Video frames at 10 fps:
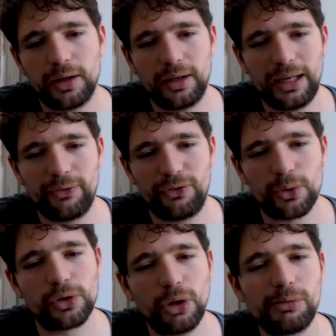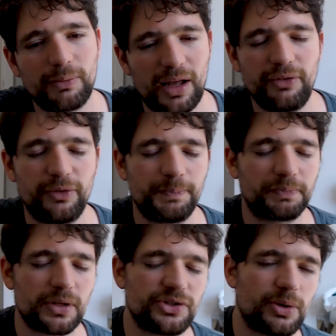if you're low on life.
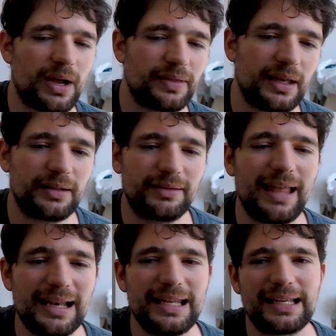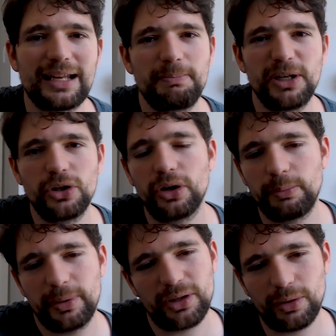So I think then it can be
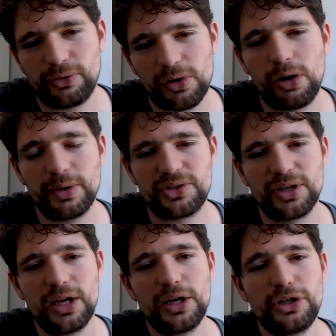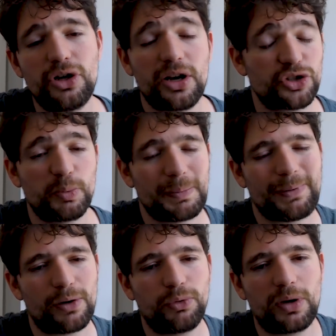good. But overall, it's not a super
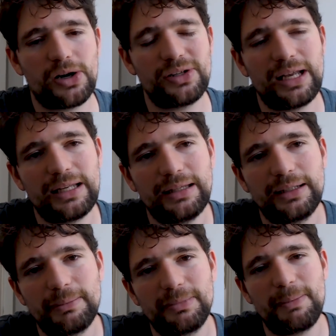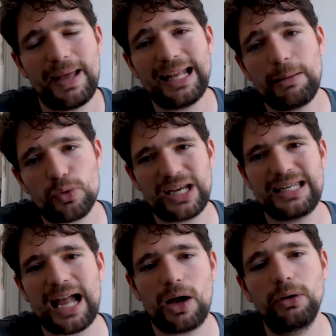powerful card, and the metagame right
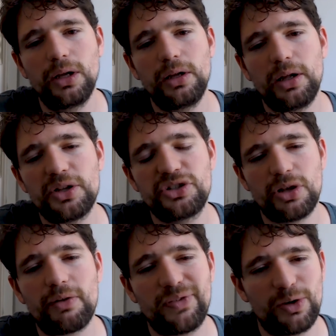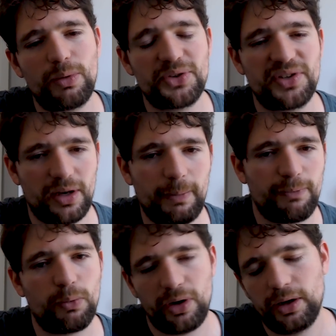now is not very well set up
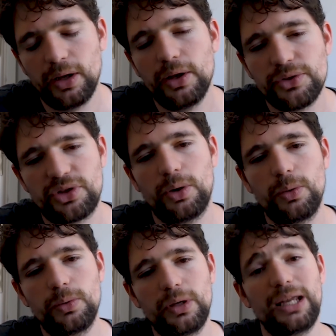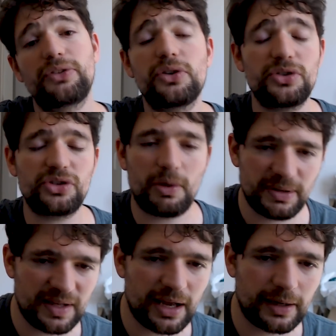for it. So if there is a
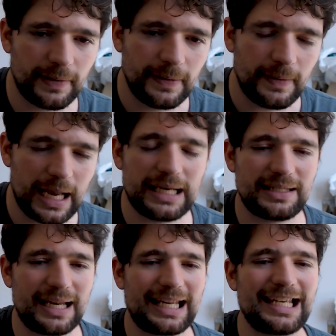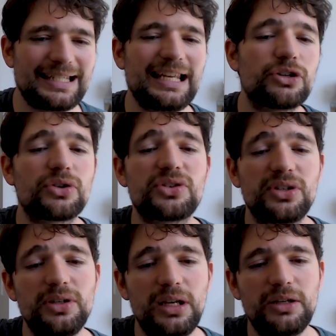Zombies deck, and his deck is
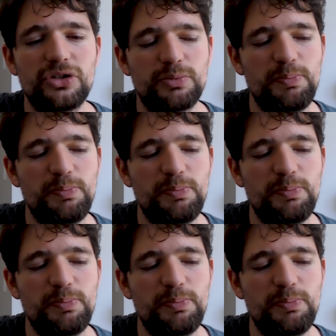interested in just